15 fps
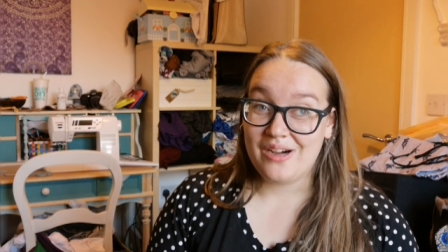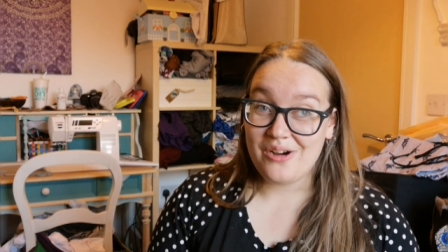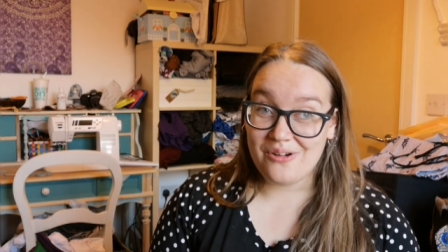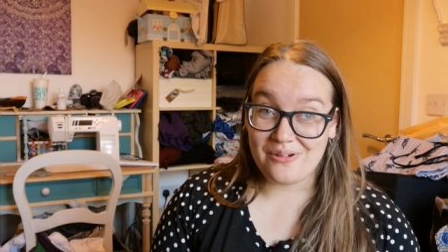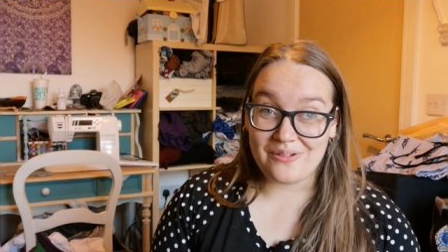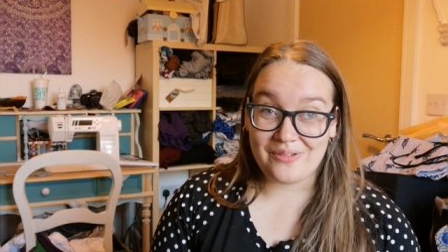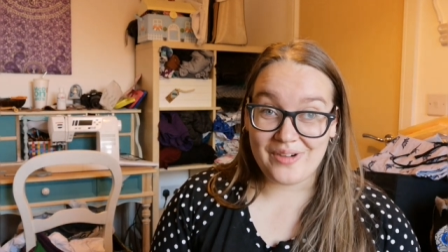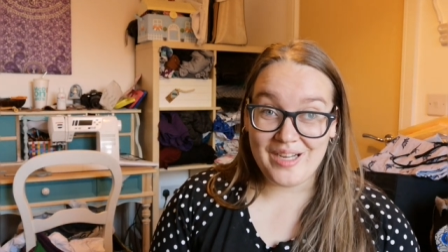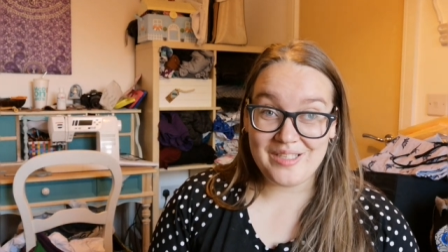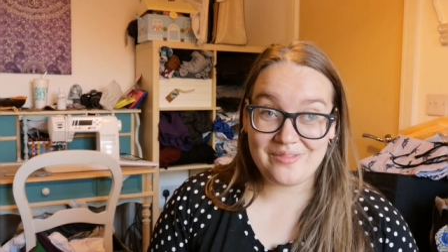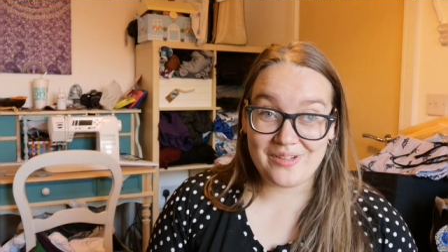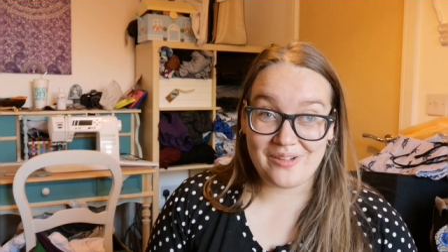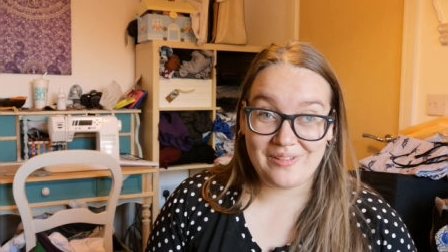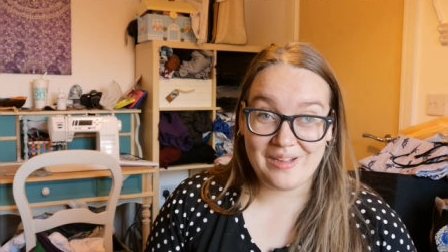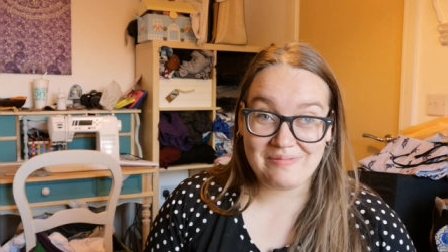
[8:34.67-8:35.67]
Oh, if I'd
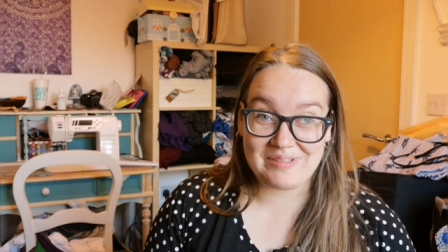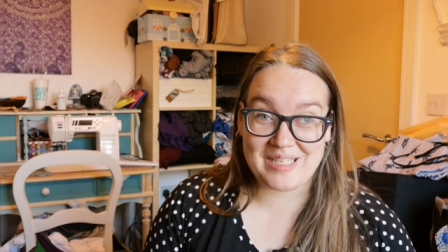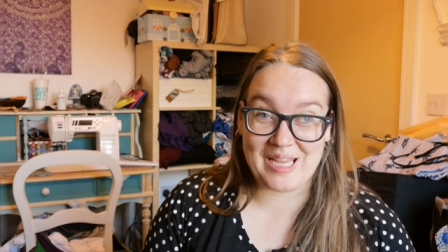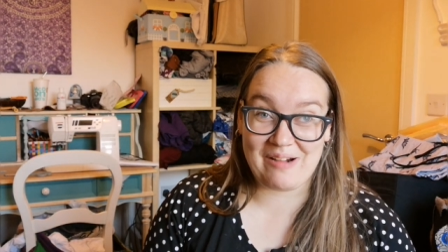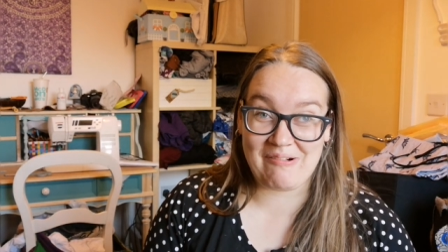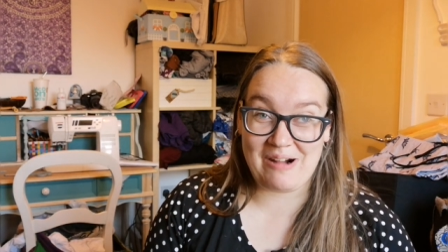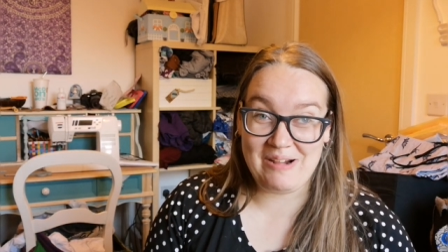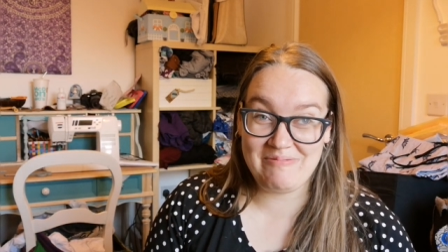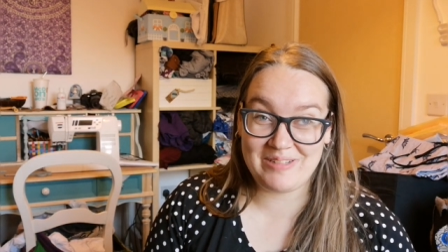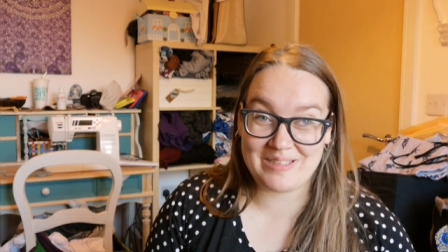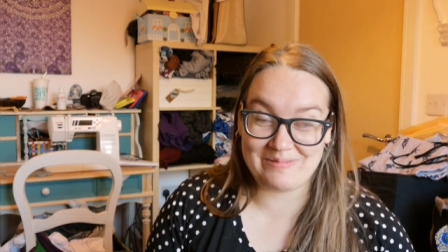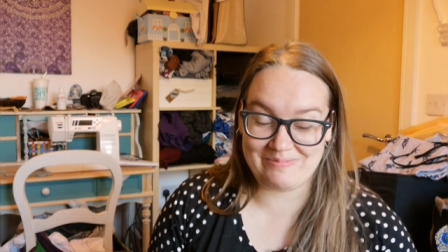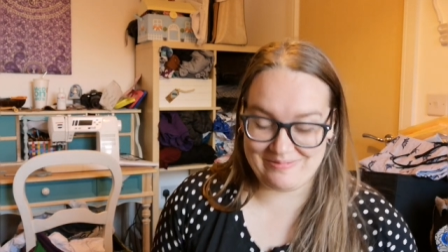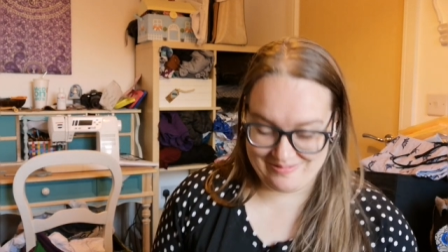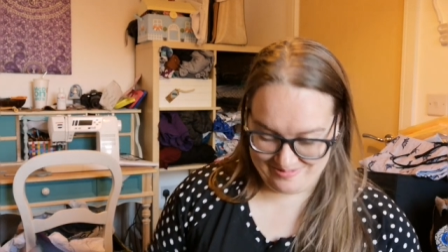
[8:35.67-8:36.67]
have known that was there, I
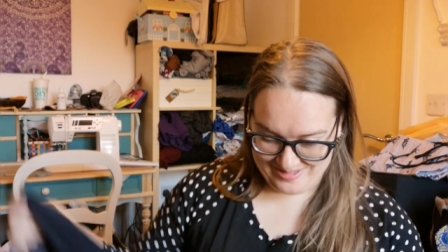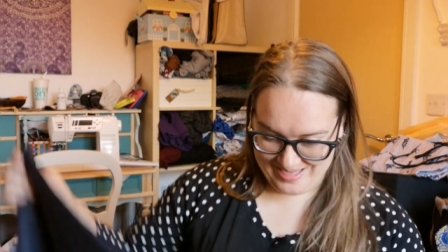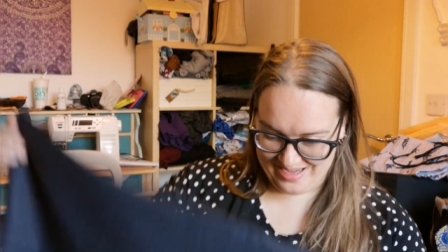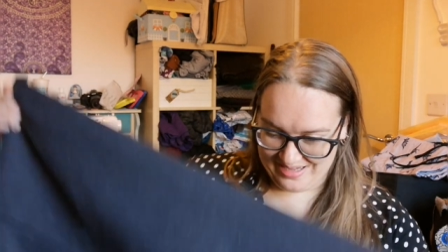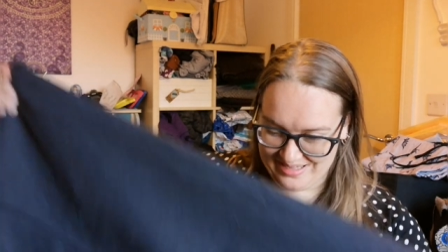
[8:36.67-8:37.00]
would have bought